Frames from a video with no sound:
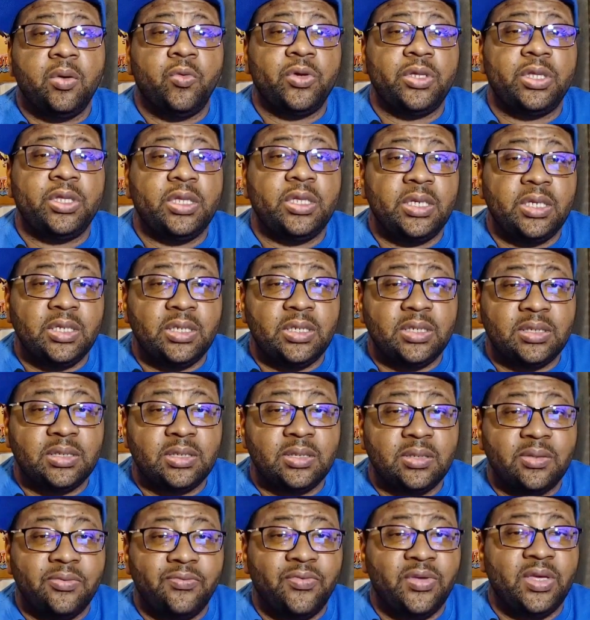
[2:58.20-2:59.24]
with
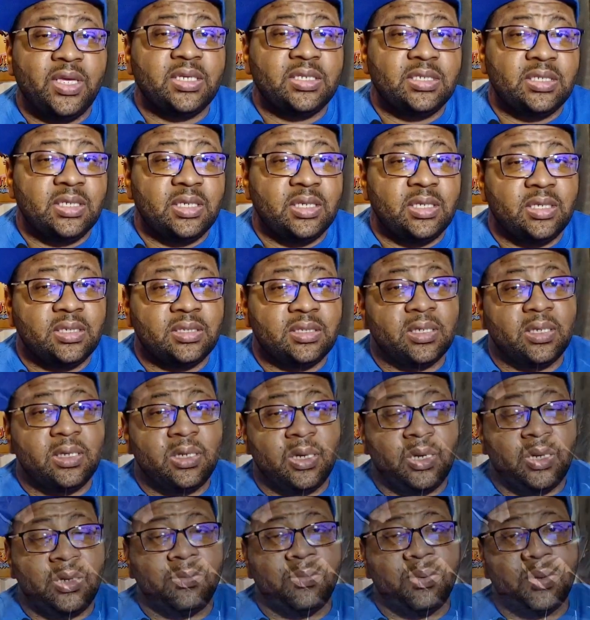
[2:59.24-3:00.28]
these VSTs
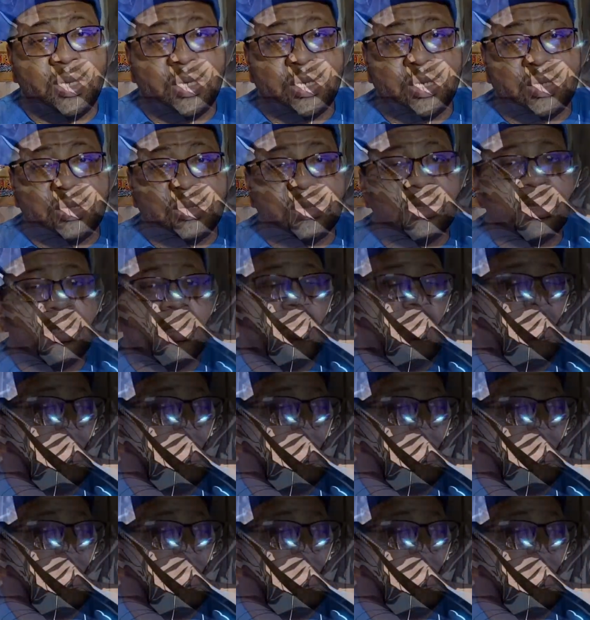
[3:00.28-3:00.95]
and plugins.